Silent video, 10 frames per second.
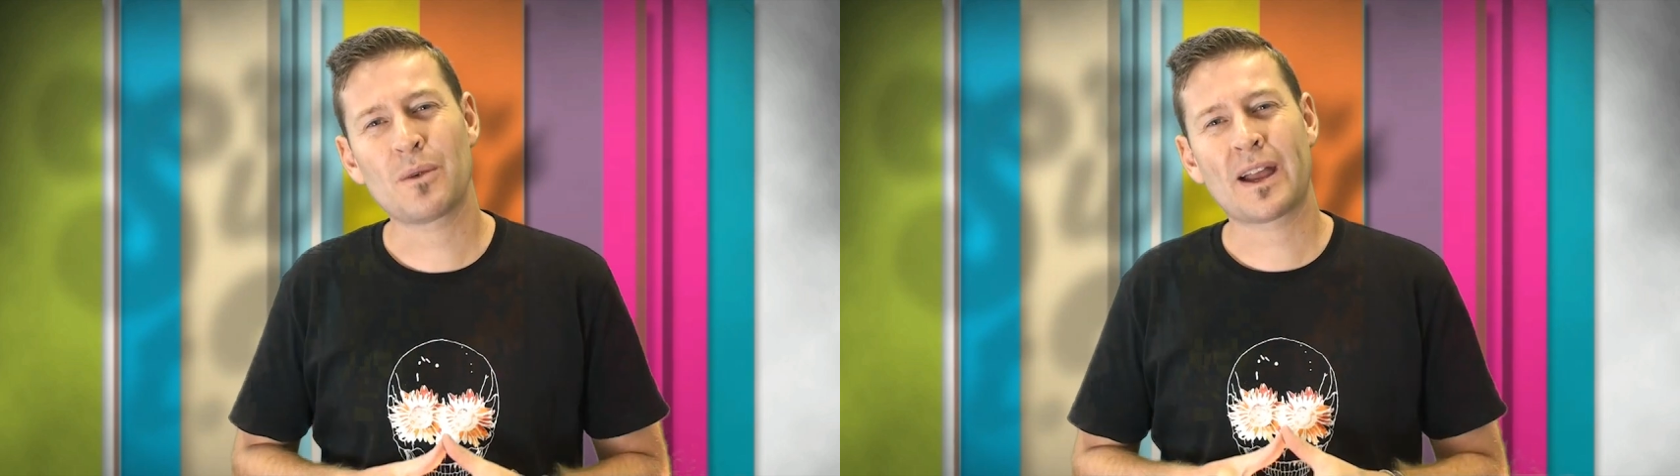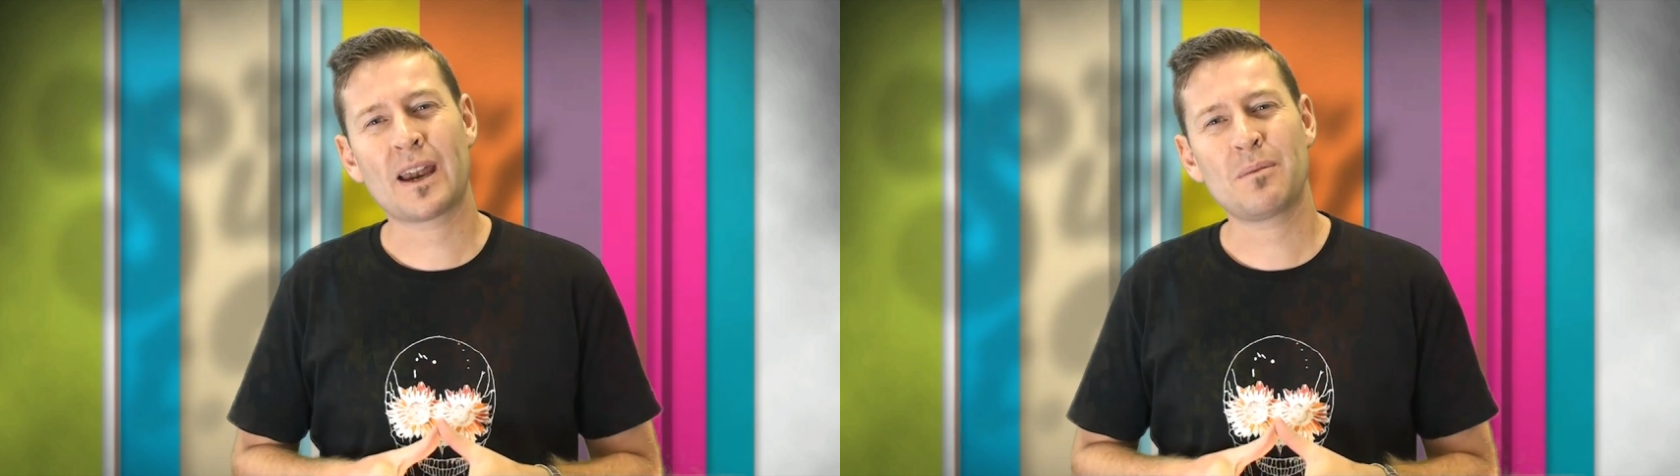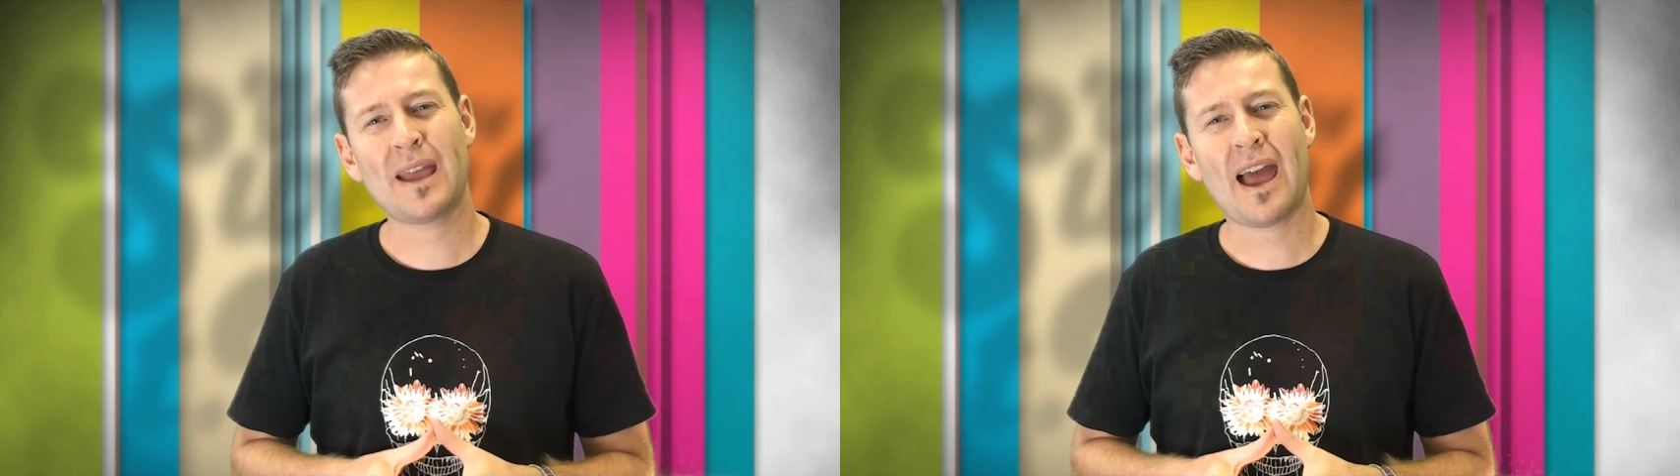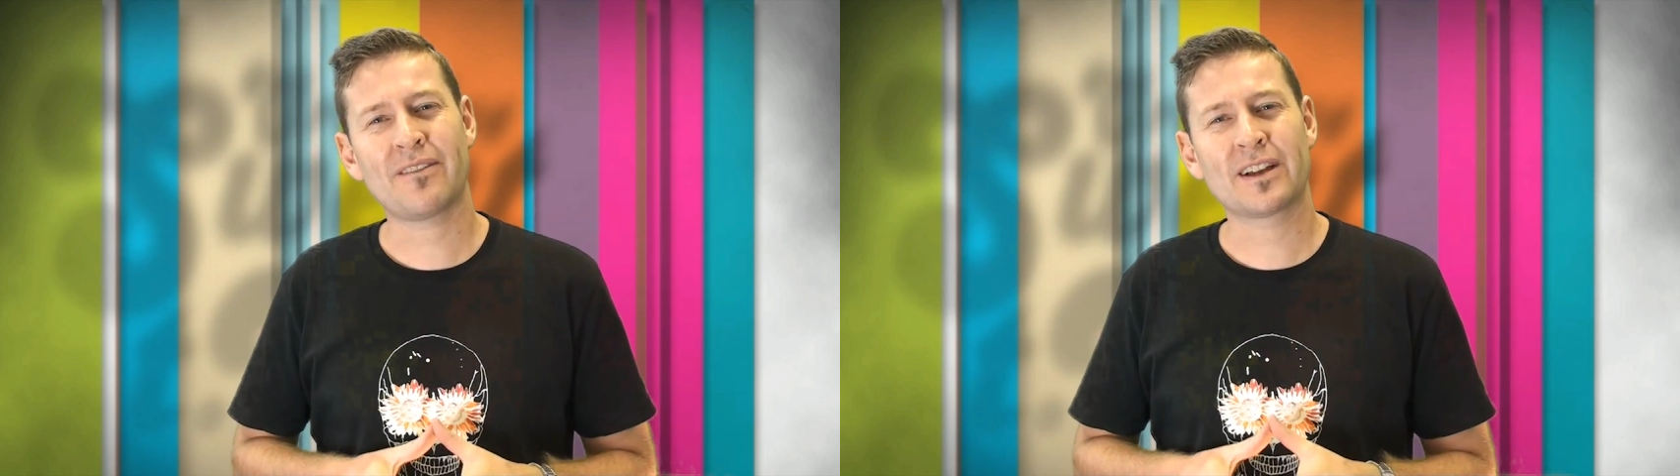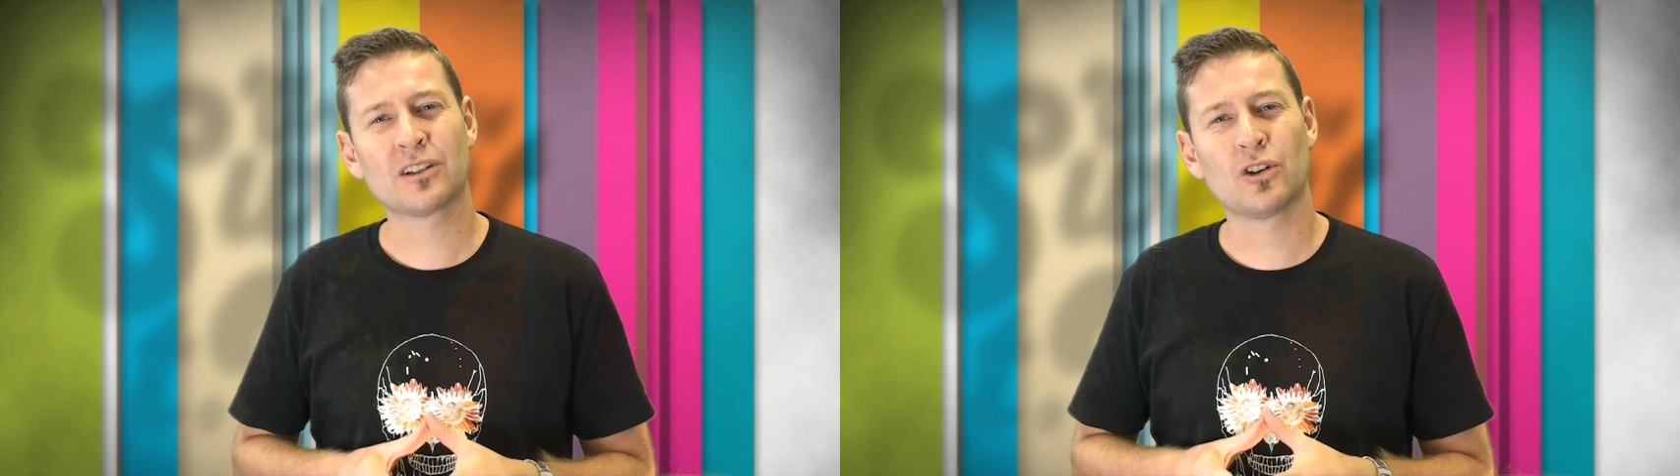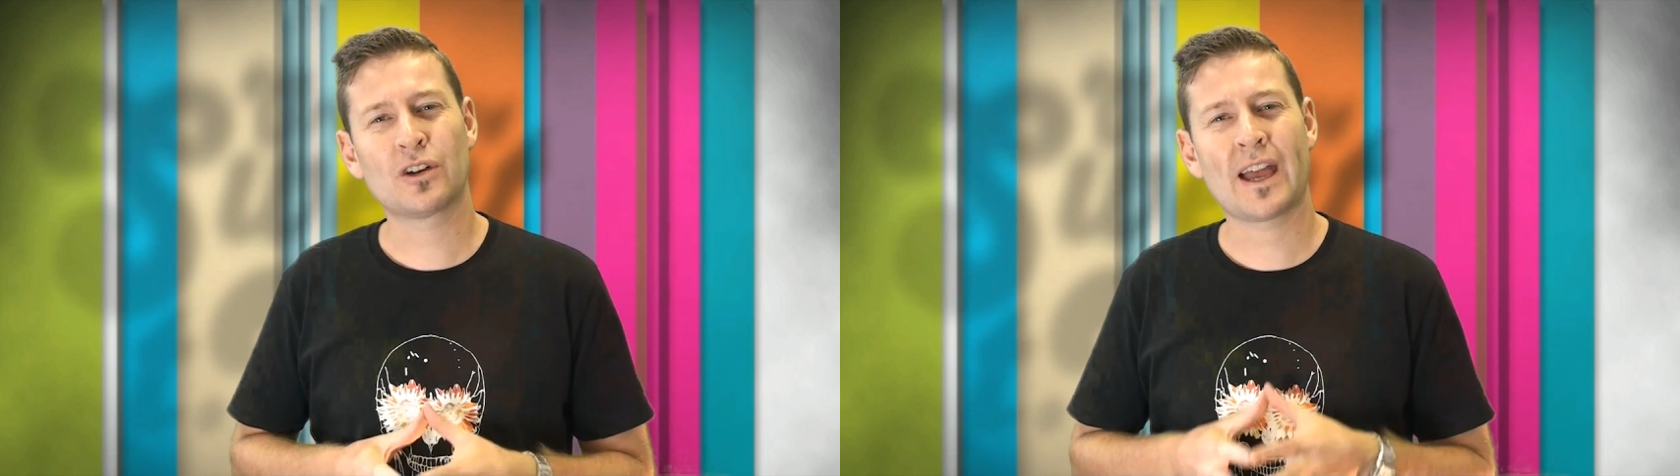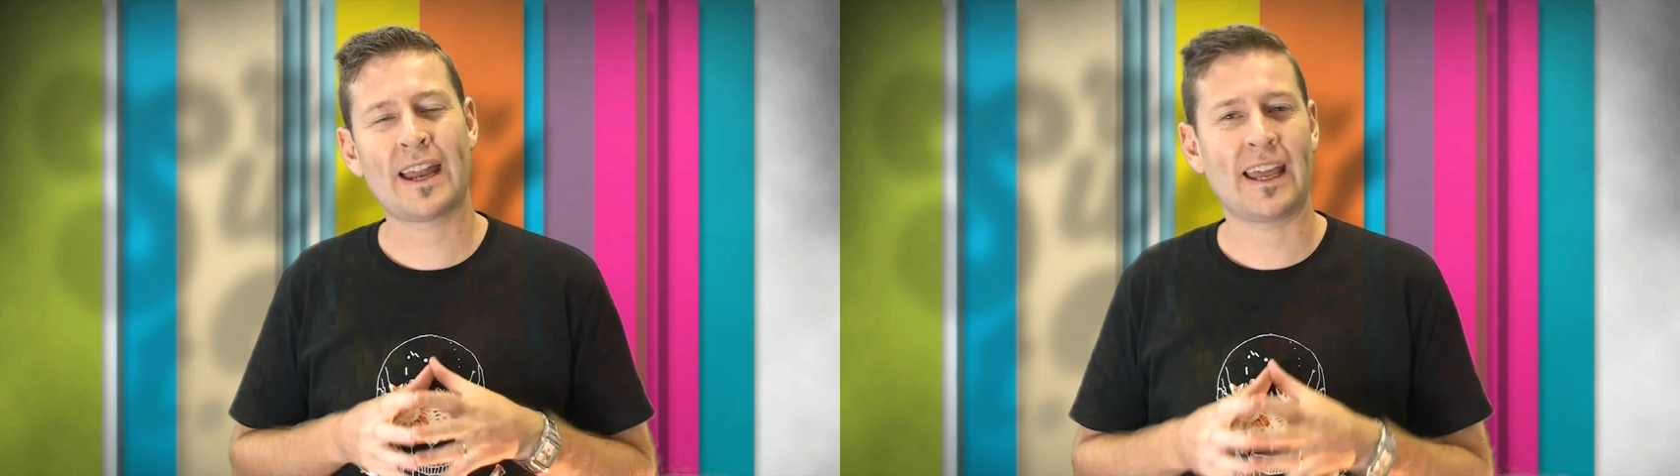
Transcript: we're going to be having a look at